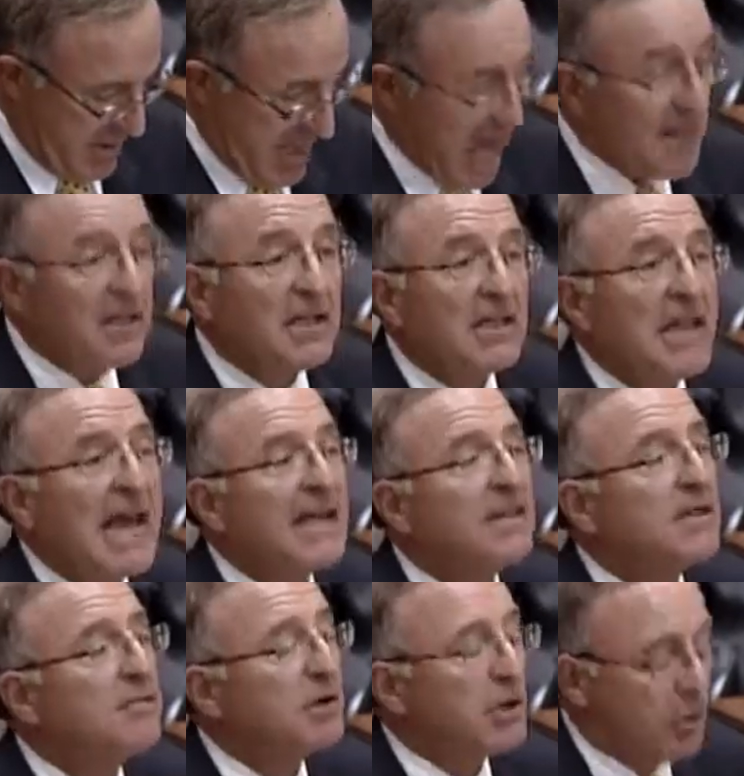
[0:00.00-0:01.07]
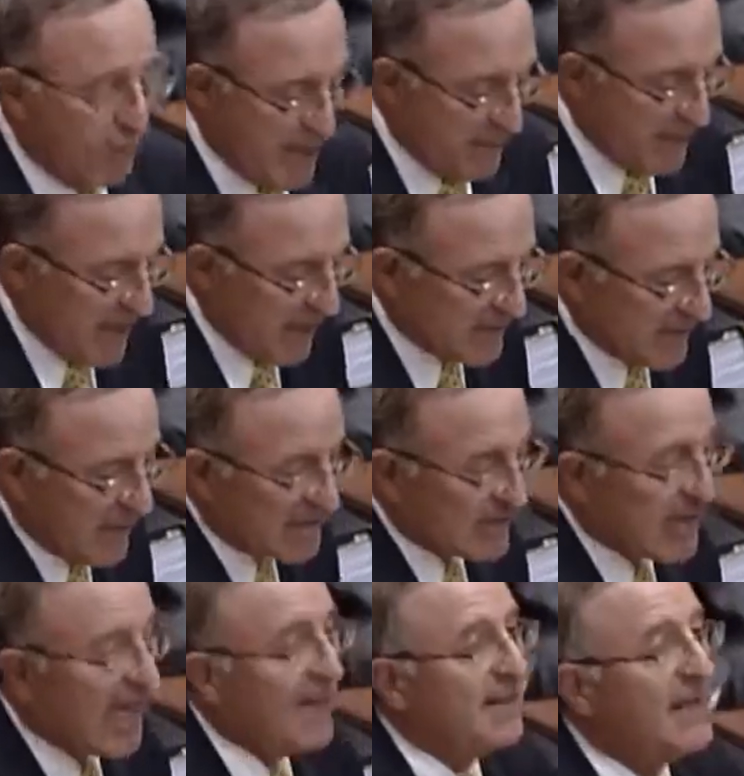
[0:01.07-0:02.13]
And the length of agreement, as I
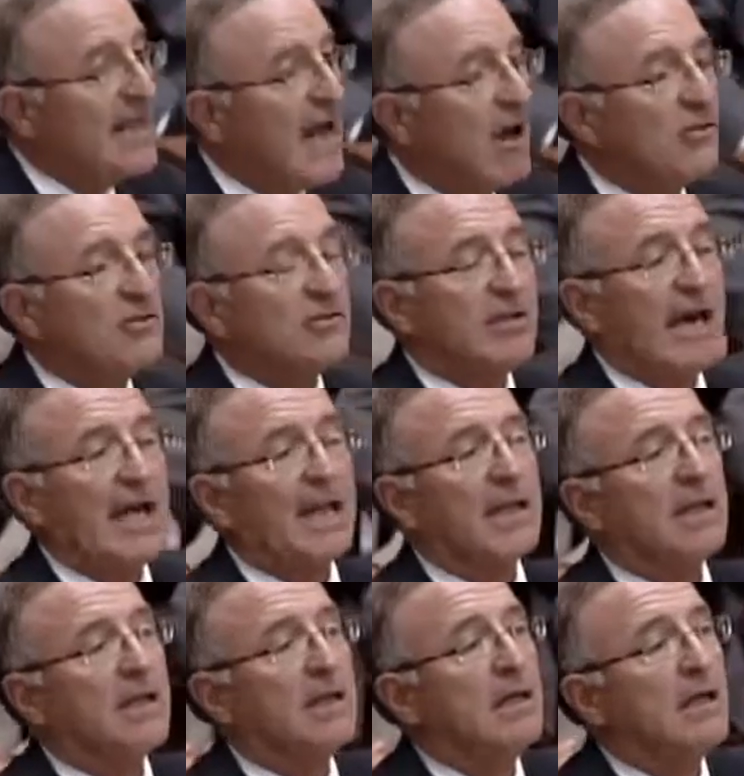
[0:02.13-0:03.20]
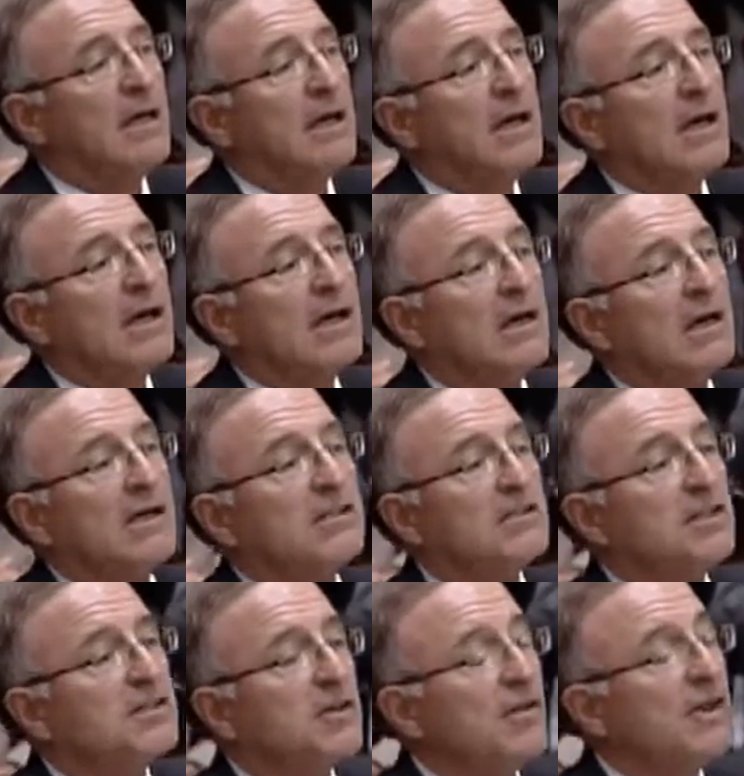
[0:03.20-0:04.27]
said at the outset, is
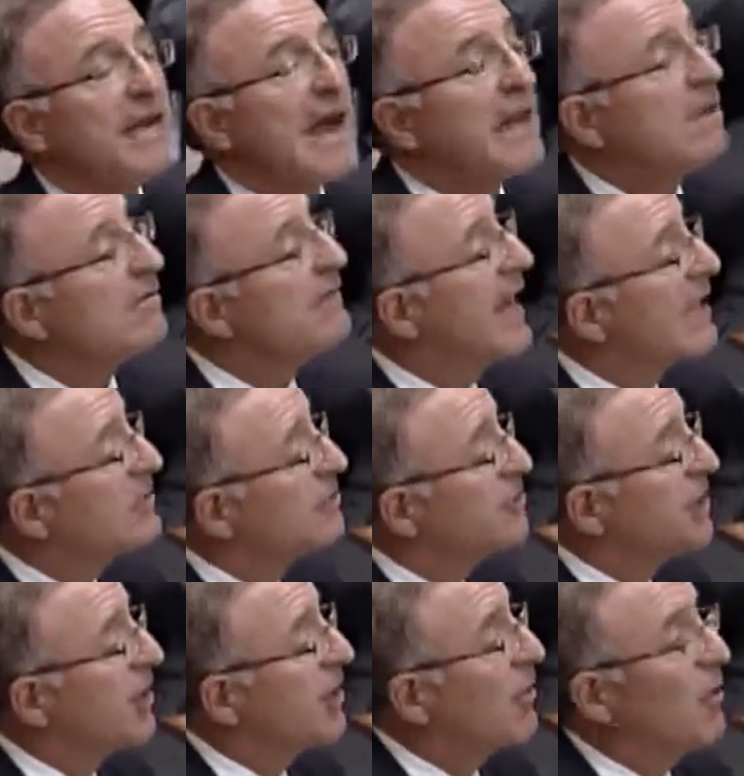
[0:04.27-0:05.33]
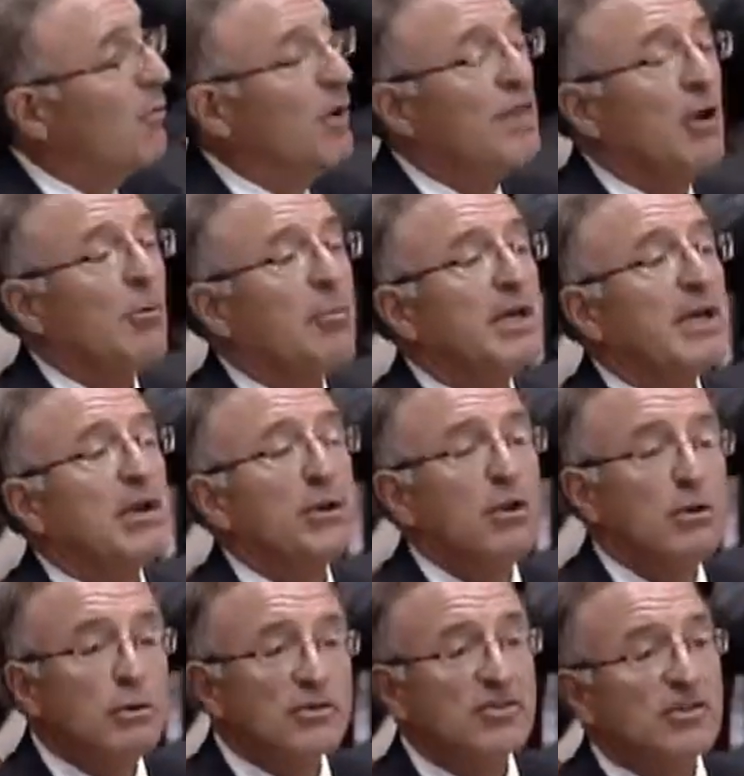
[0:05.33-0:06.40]
until the end of next year, when there'll be a
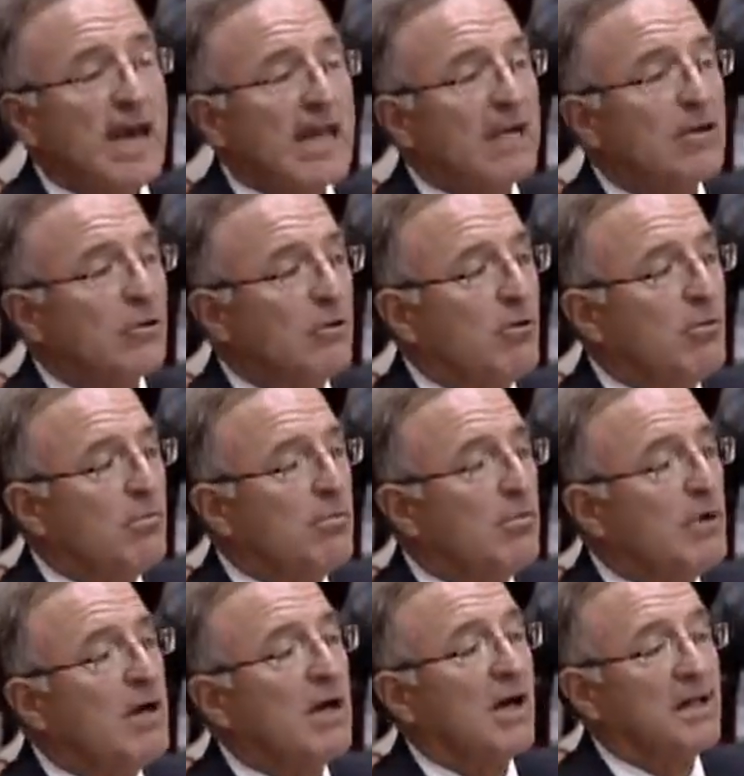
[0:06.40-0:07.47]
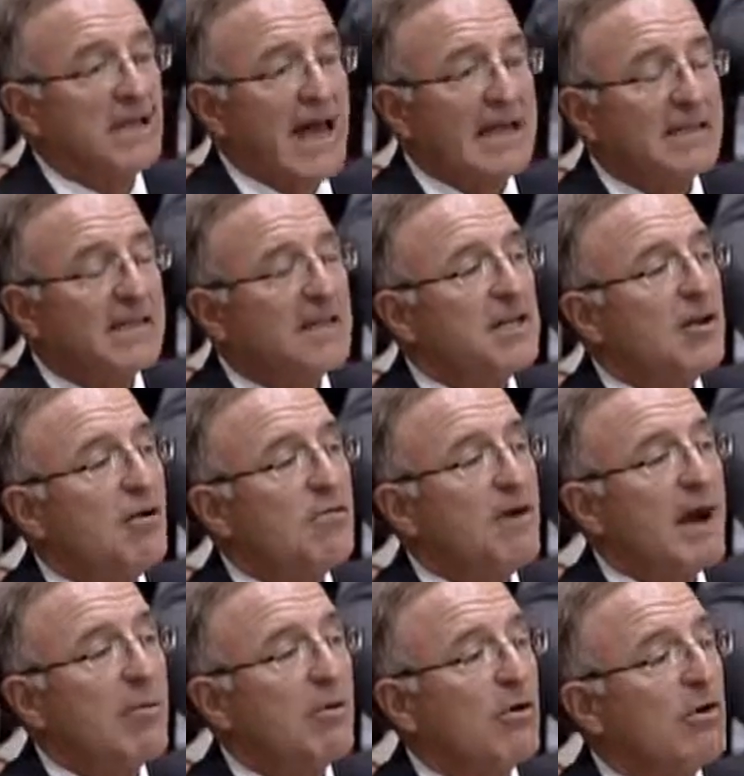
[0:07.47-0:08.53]
new Senate group elected in
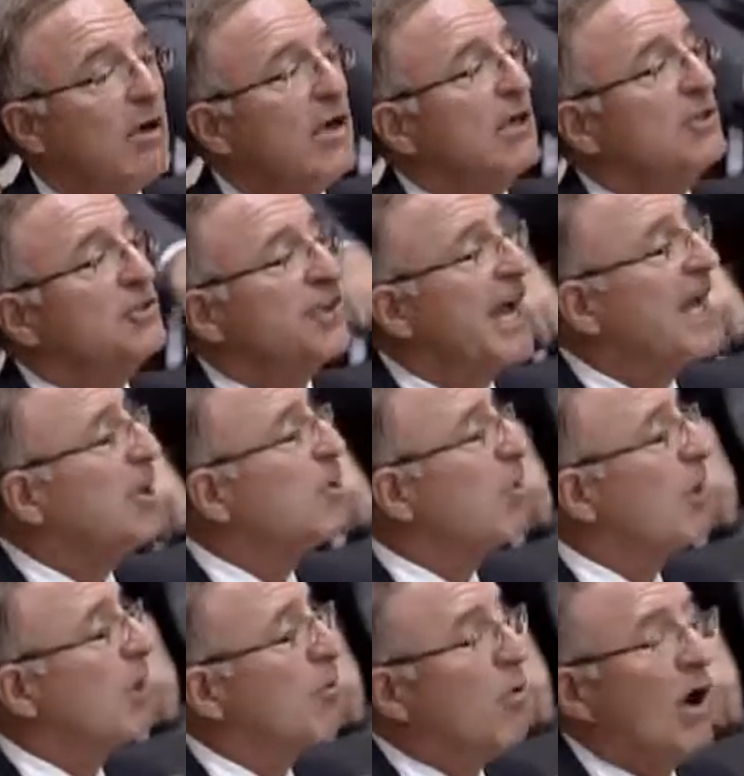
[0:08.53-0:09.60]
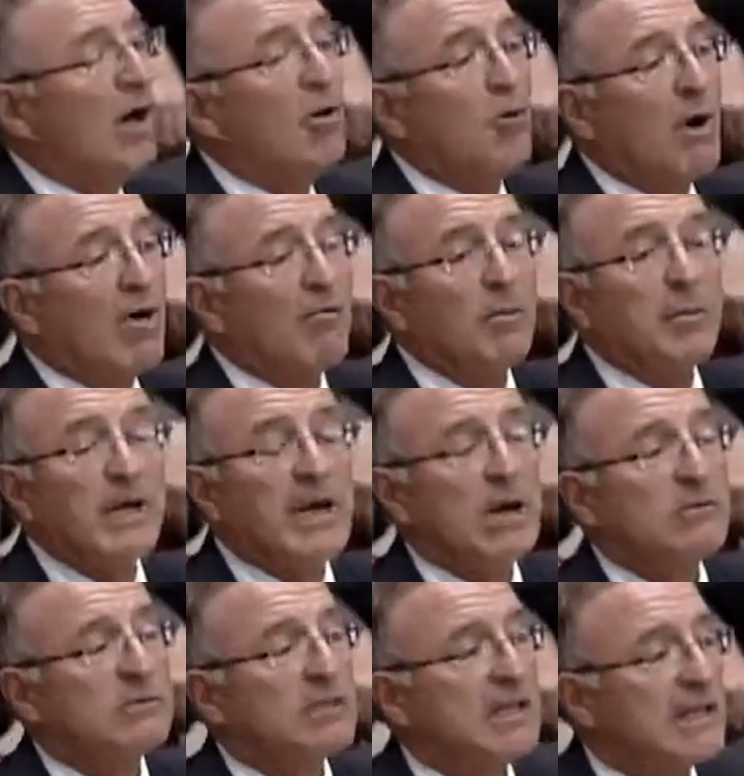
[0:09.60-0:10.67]
November. January 1, whoever
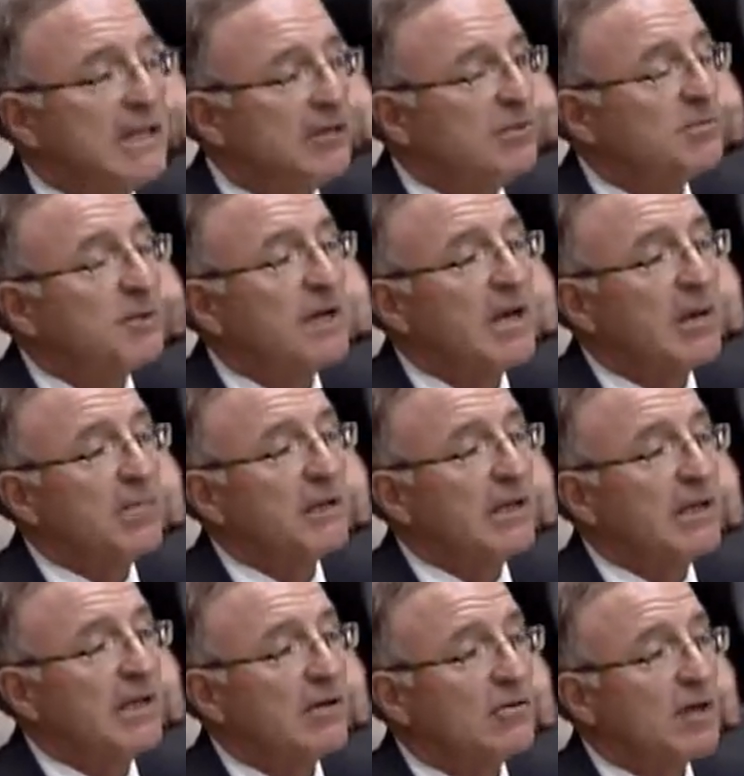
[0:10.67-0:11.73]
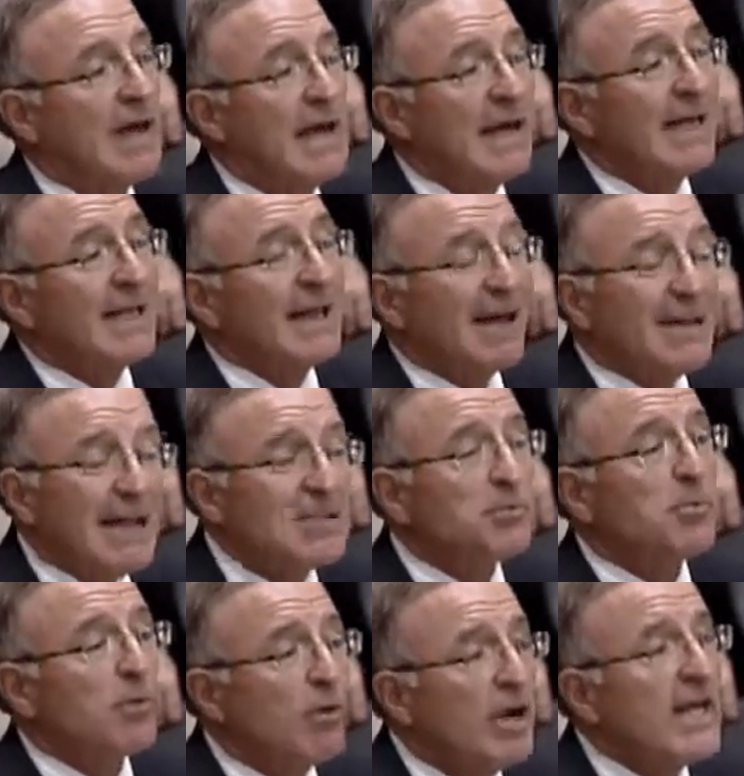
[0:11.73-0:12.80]
becomes the leaders become the leaders. Now that's
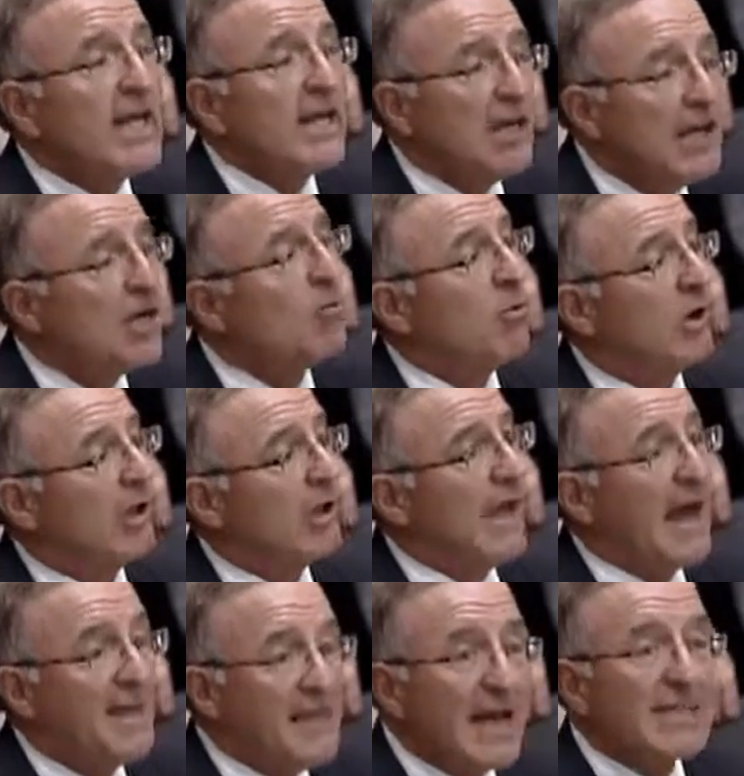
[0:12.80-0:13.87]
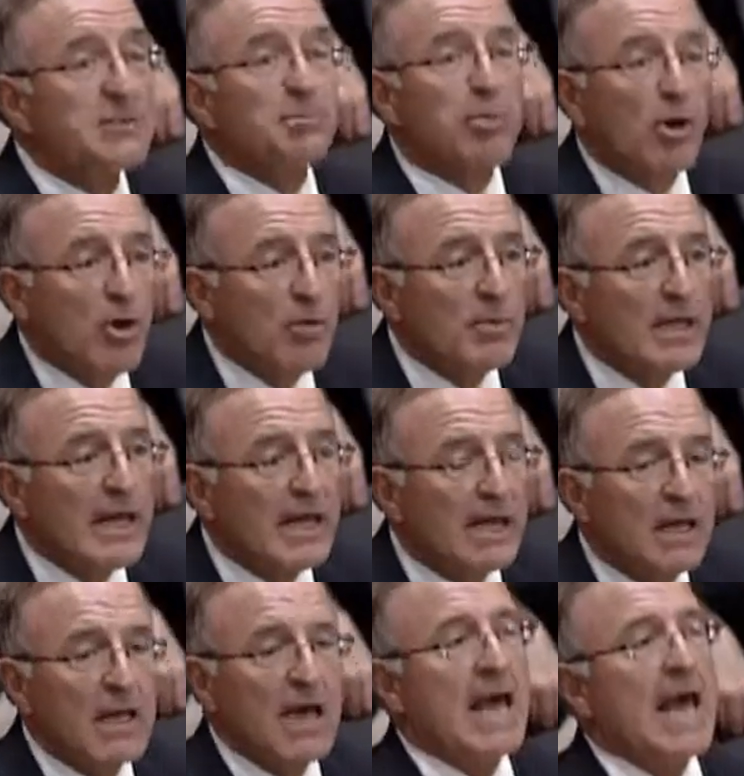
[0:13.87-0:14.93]
pretty equal, and that's permanent.
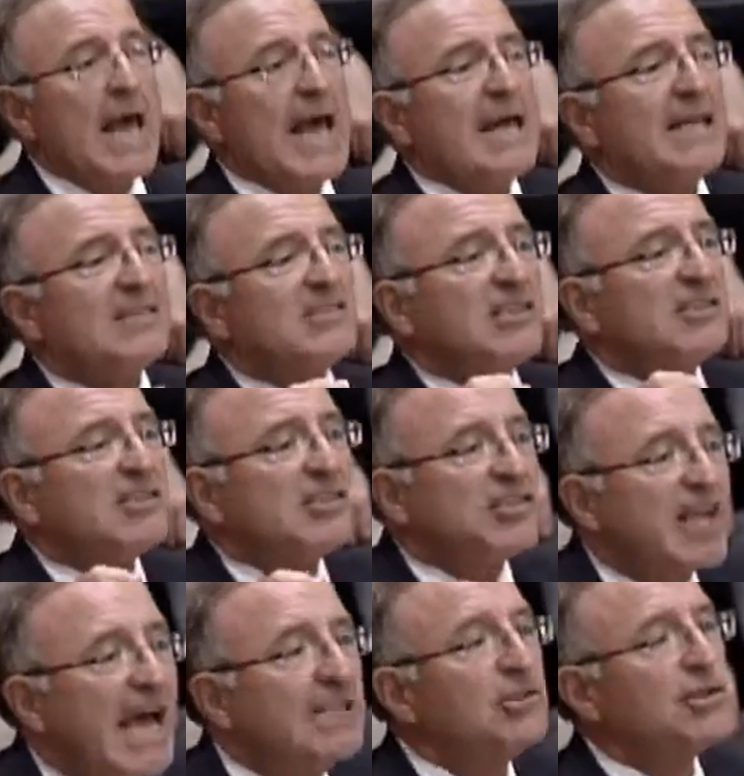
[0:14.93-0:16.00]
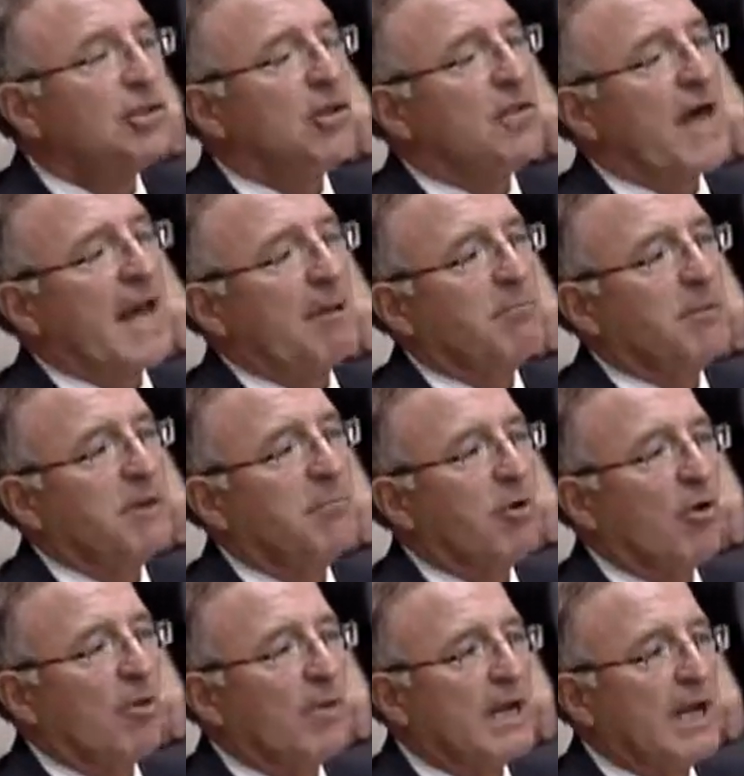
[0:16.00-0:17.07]
And it's essential that it be
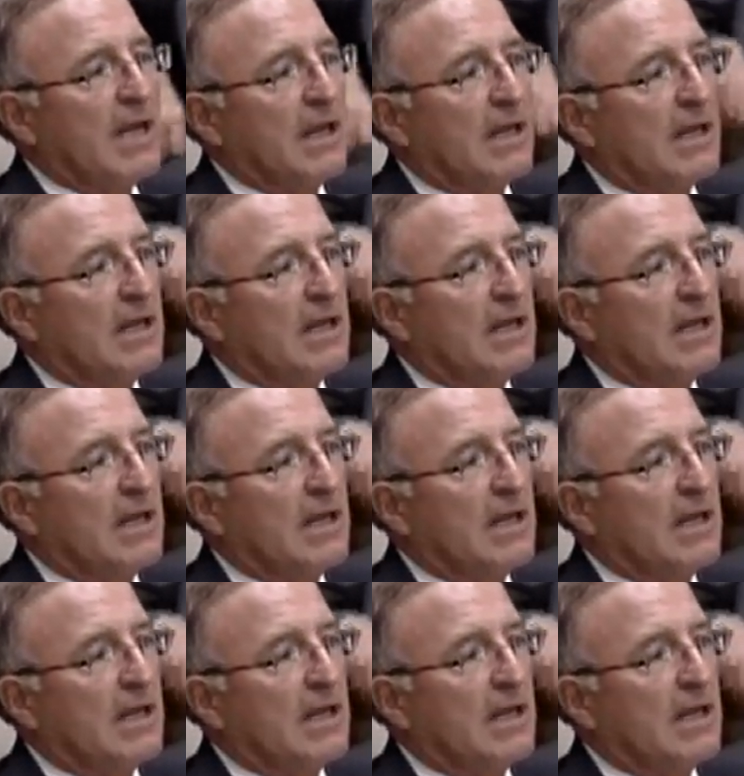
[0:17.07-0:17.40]
permanent.